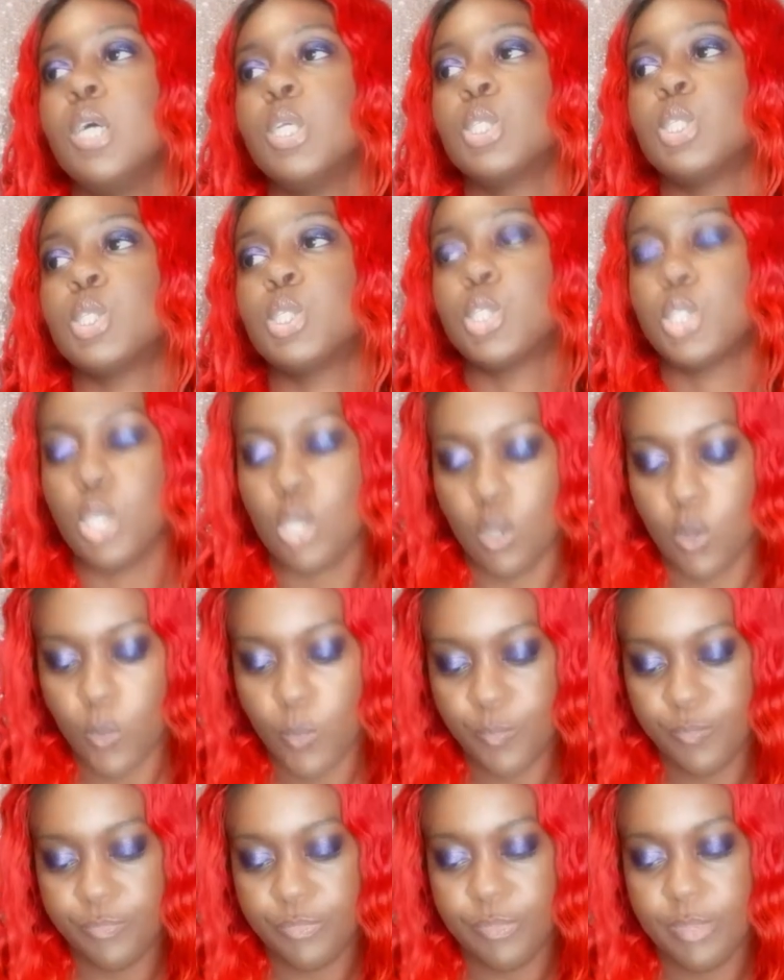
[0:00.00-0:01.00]

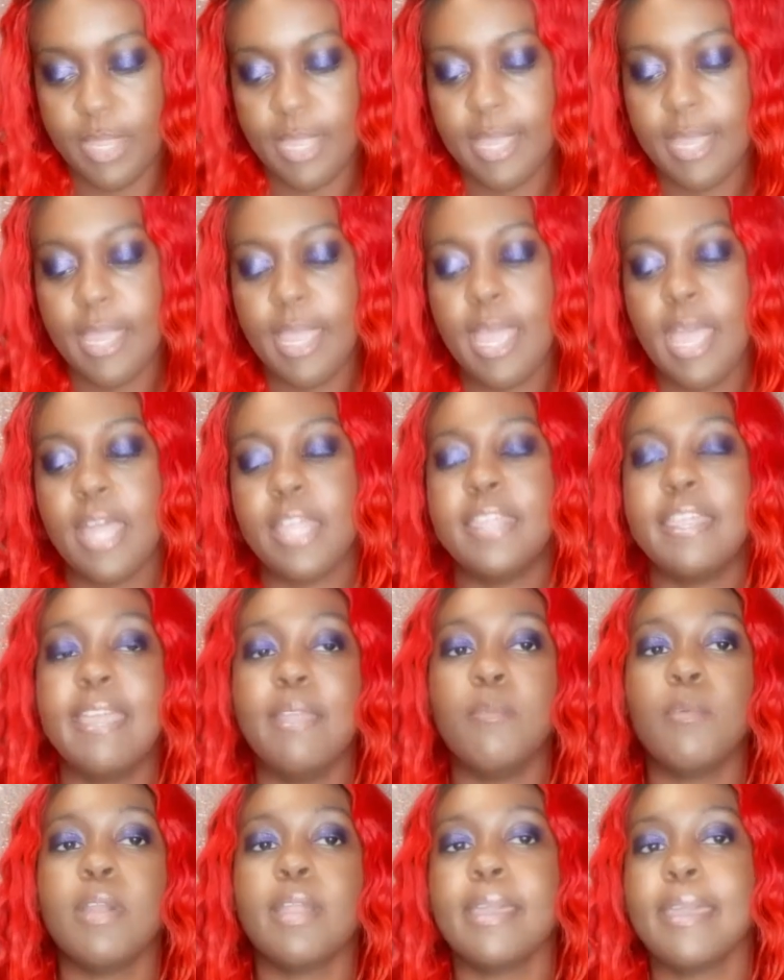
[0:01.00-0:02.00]
So
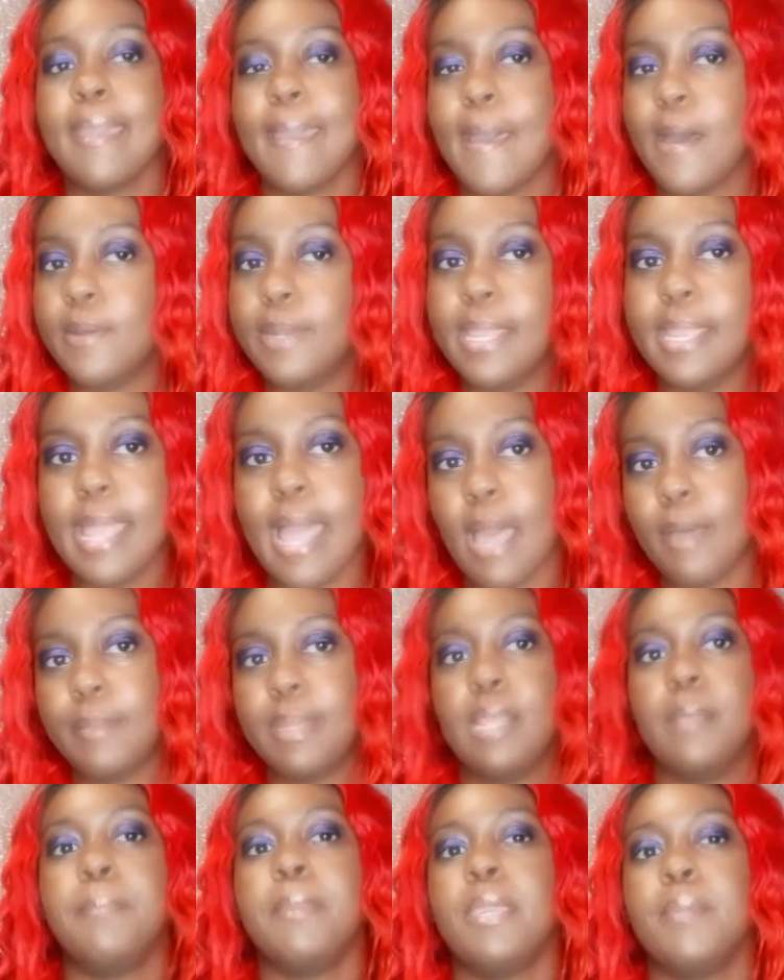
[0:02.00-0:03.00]
they were counting how
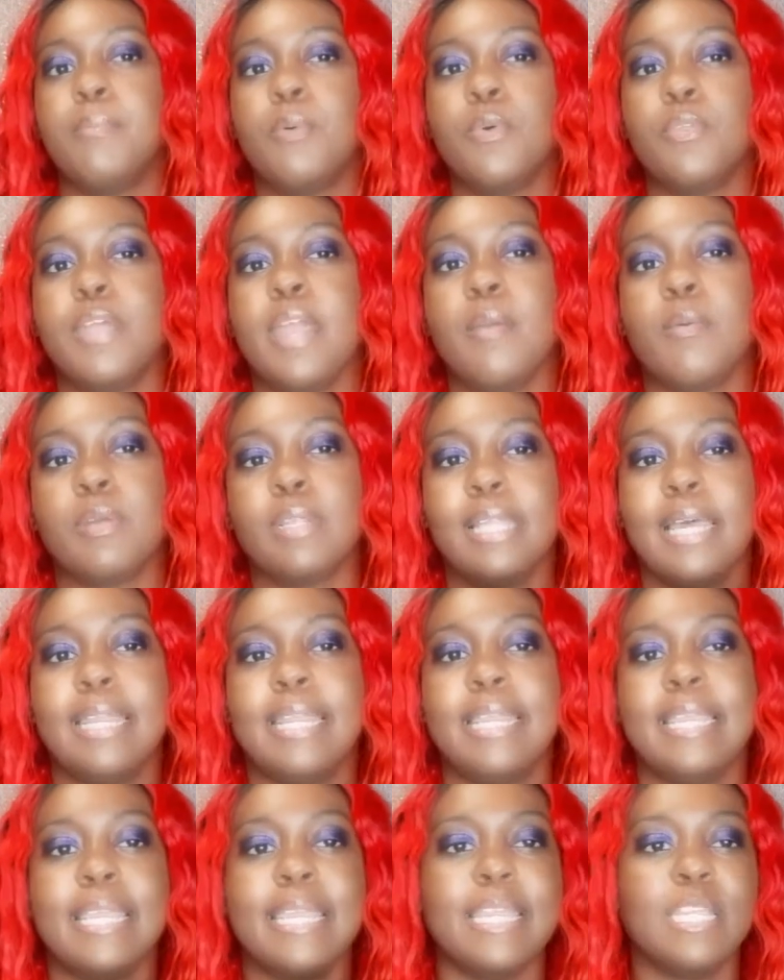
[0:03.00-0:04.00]
many people they were
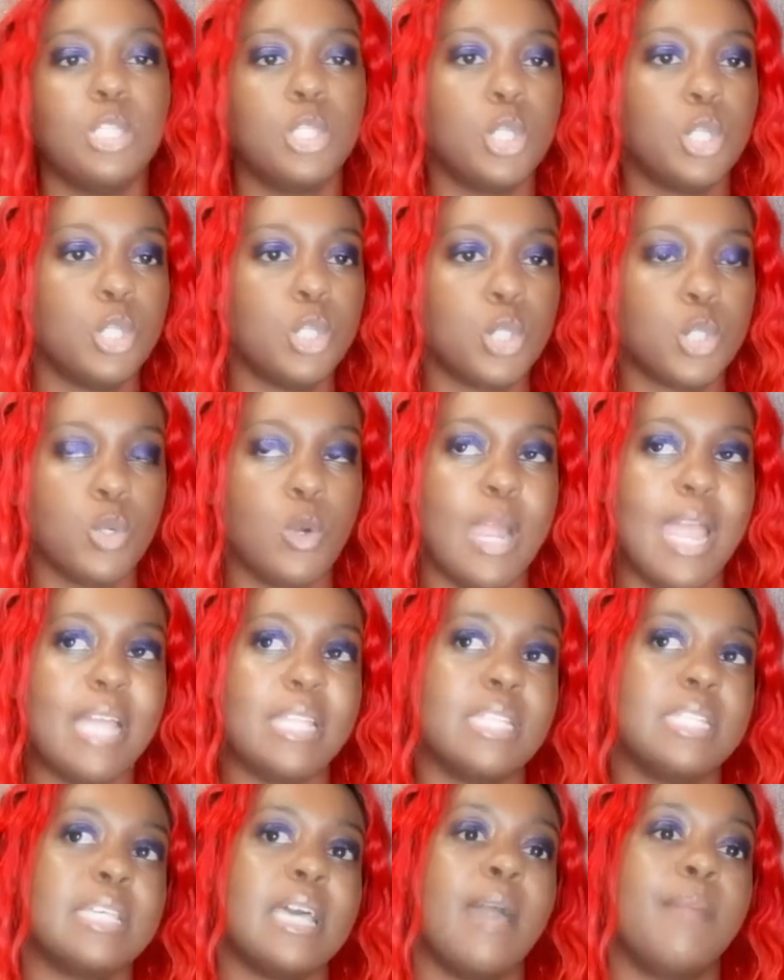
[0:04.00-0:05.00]
letting into the store
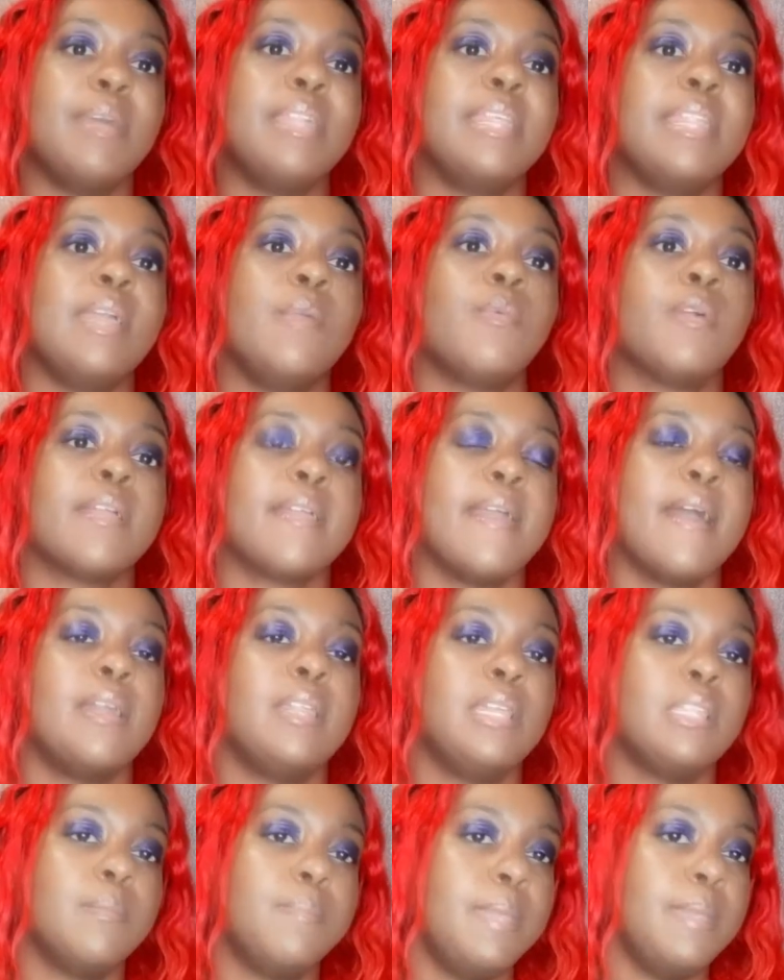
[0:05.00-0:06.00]
at the time, and then they were
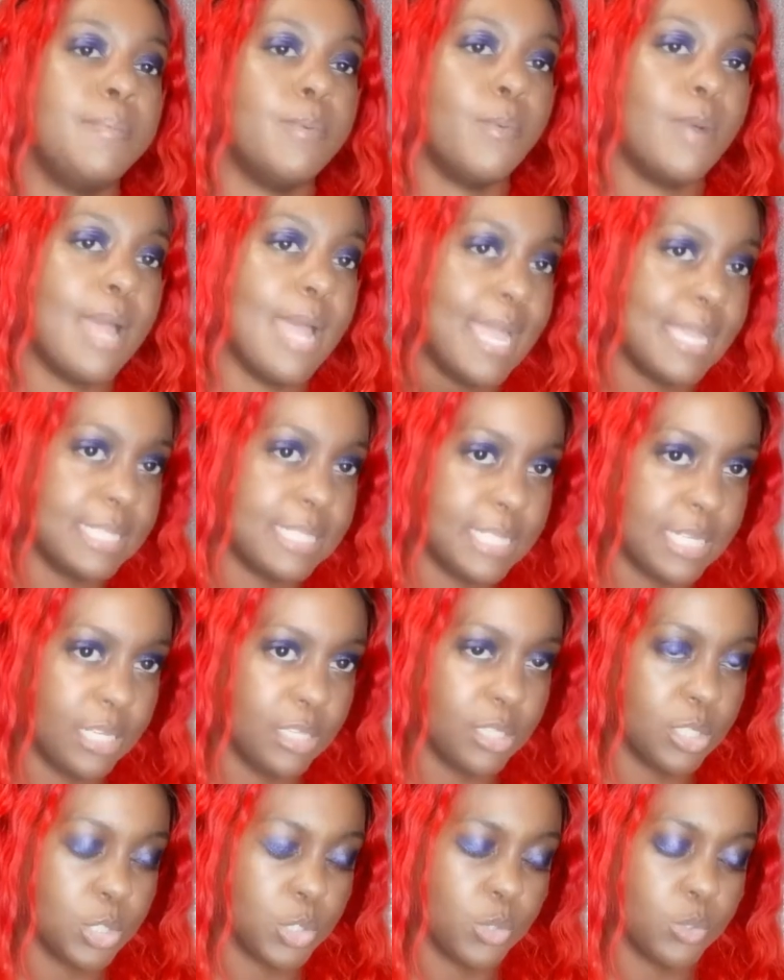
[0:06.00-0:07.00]
counting the people
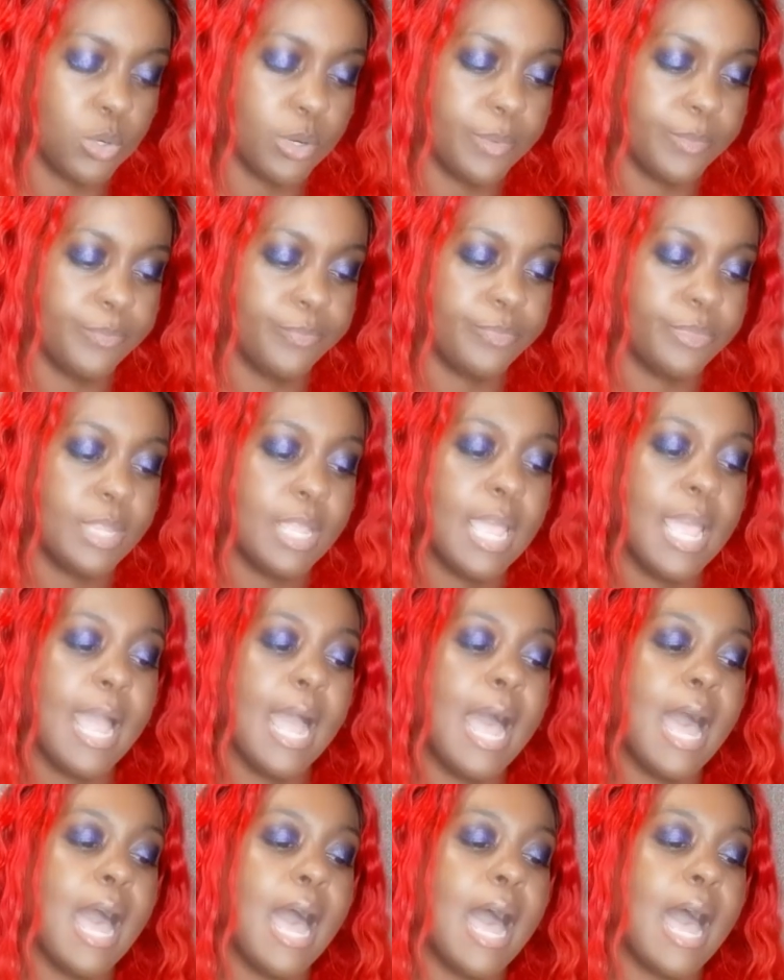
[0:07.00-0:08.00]
exiting the store.
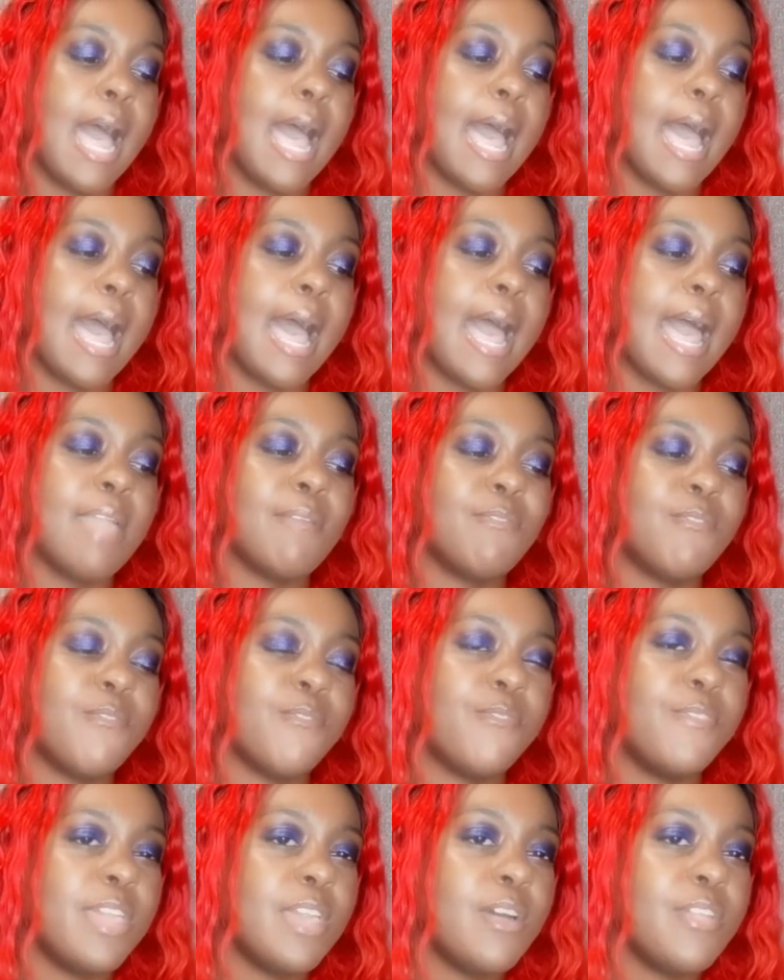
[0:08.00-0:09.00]
I
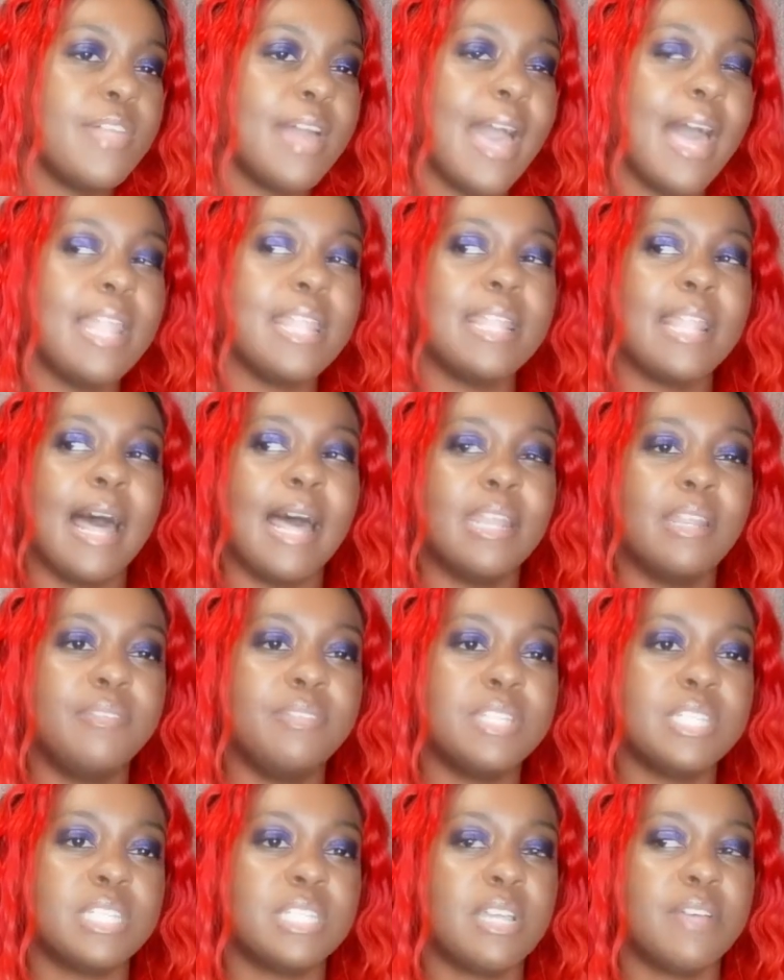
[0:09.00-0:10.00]
feel that a lot
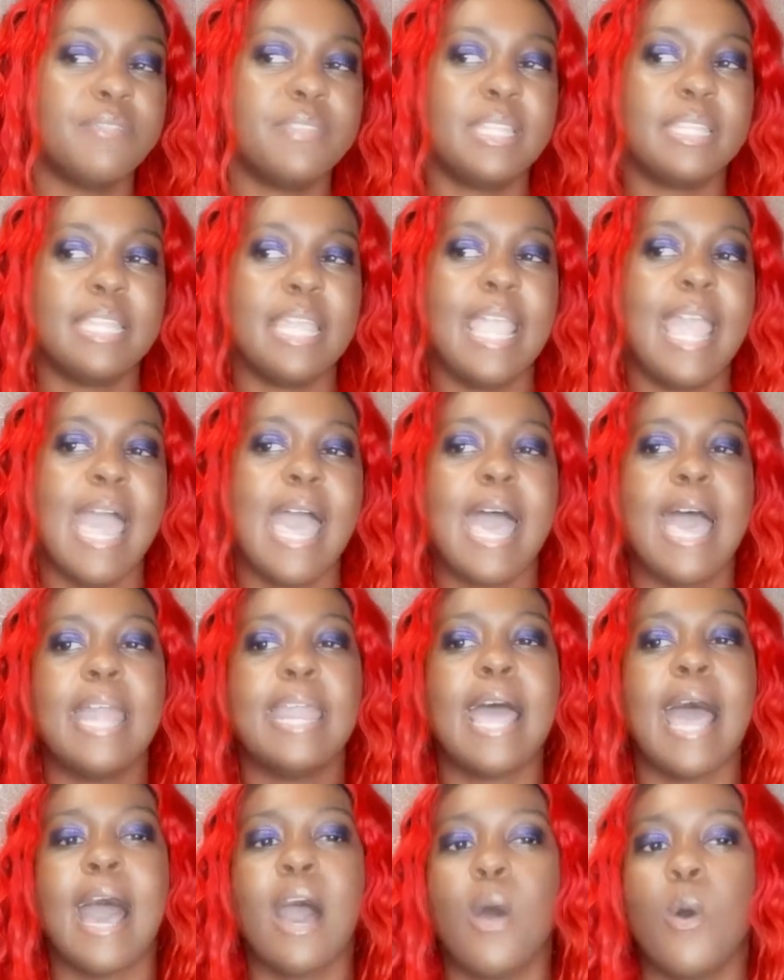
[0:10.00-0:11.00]
of the stuff that they
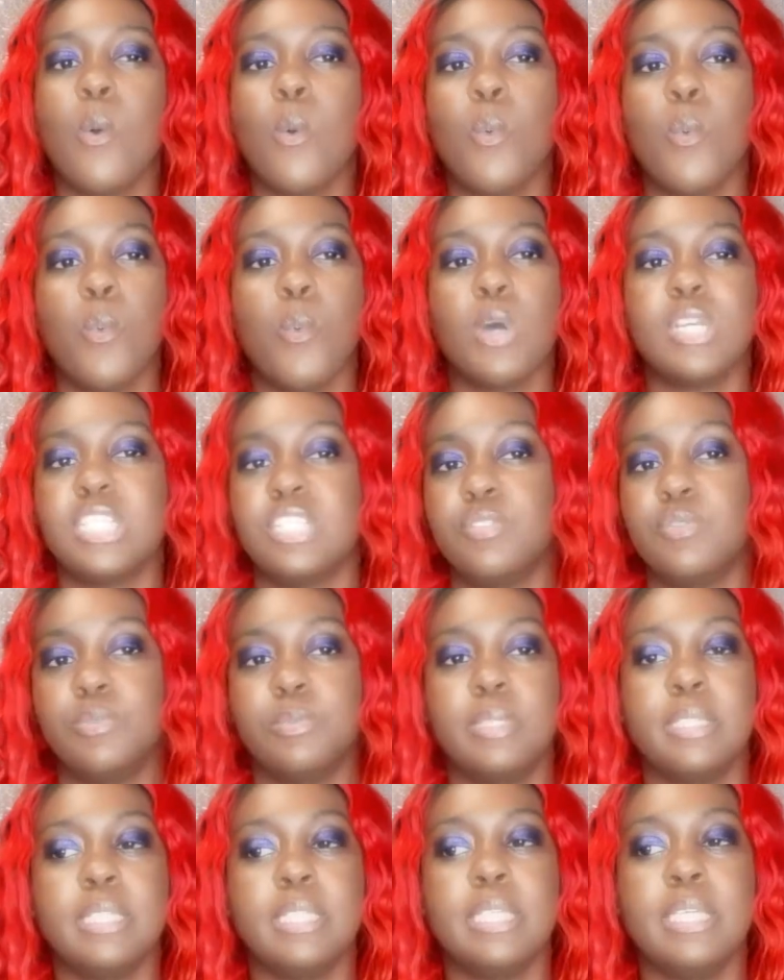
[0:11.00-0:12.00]
had out wasn't
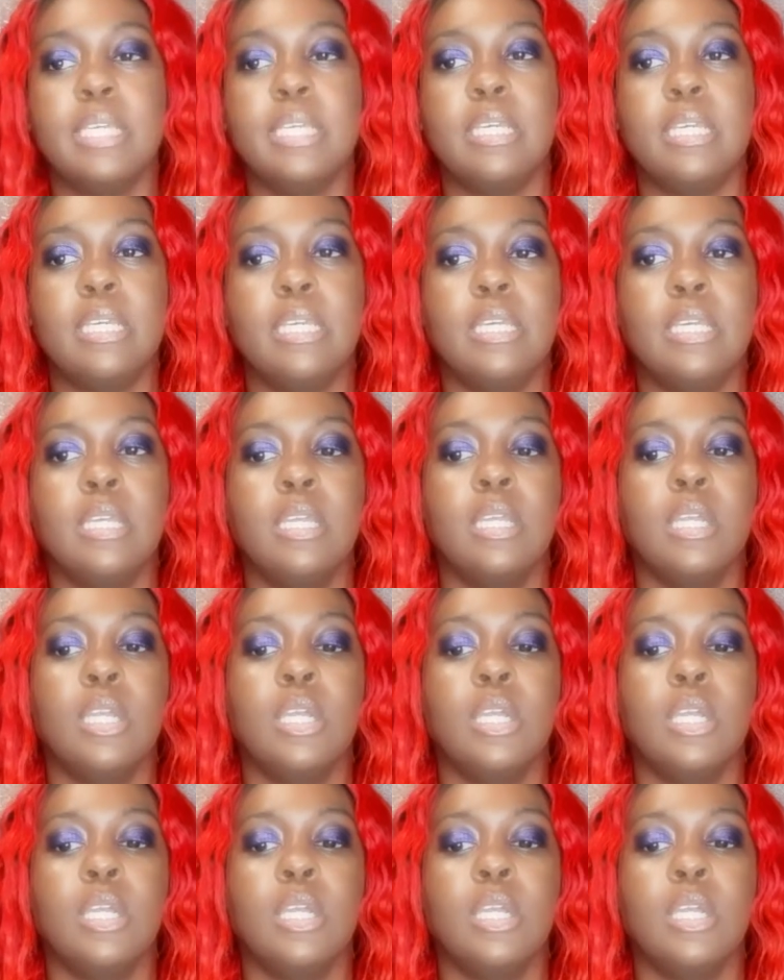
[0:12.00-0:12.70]
really